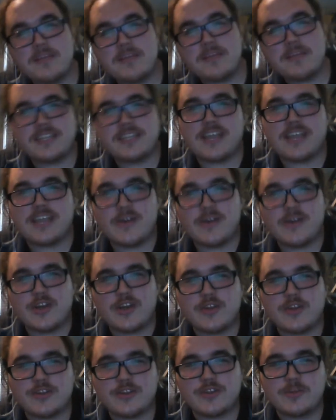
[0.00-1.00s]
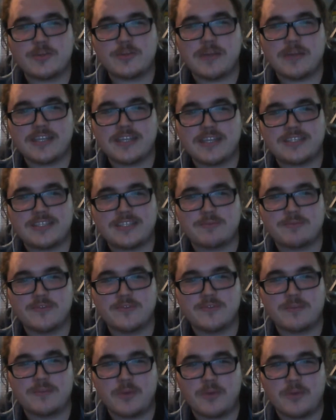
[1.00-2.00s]
to down another 2 pints to
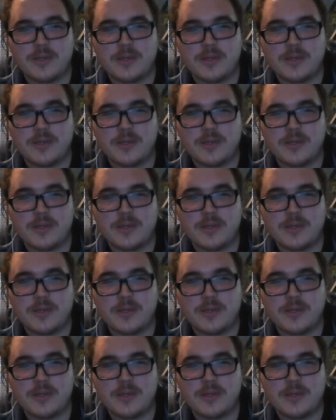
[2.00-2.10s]
prove a point?